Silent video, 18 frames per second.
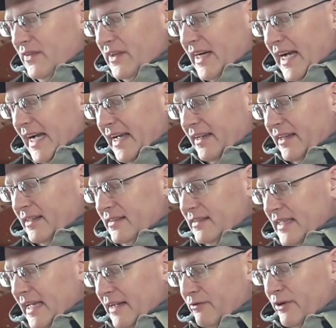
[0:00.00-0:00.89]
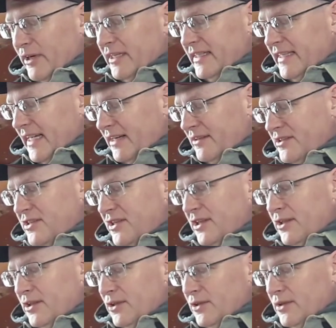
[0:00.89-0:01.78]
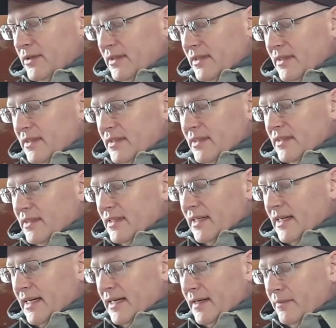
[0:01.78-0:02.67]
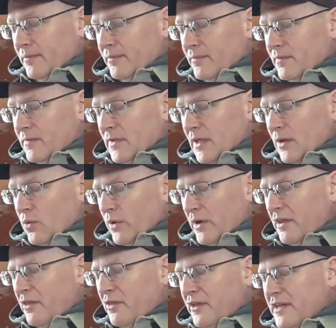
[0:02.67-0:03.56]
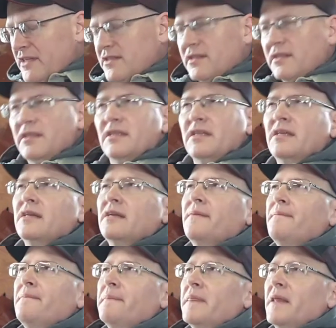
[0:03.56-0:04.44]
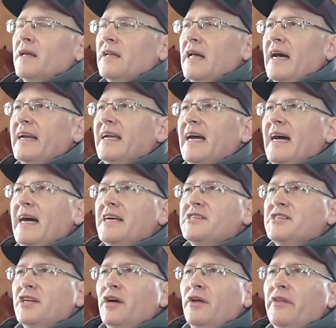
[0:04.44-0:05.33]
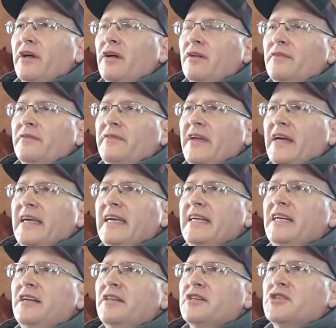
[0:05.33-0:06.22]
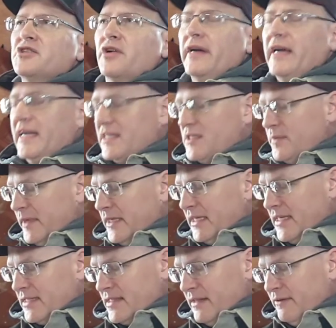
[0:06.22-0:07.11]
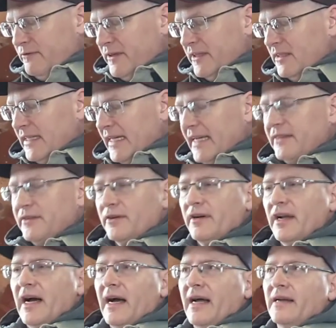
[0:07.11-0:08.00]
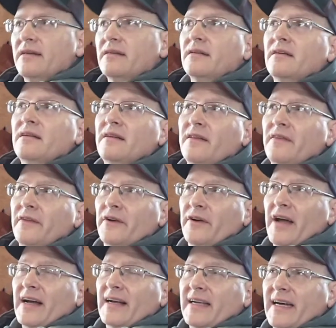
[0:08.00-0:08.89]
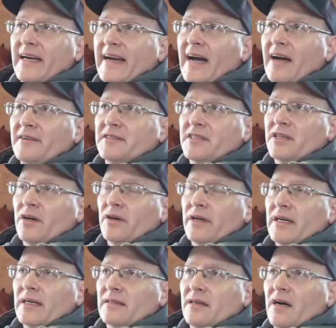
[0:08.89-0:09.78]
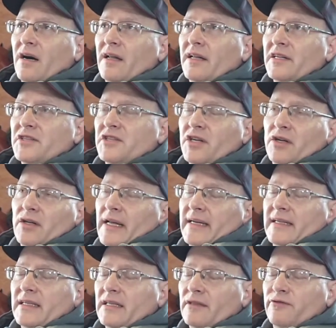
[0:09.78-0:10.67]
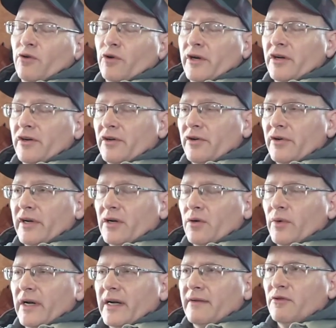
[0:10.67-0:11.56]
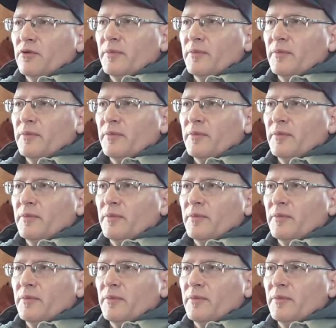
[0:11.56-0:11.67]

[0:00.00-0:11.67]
I have written down too. One of the things, a lot of guys, you know, they get into the trades because they feel like they're not cut out to go to college, you know, like get a 4-year degree or whatever.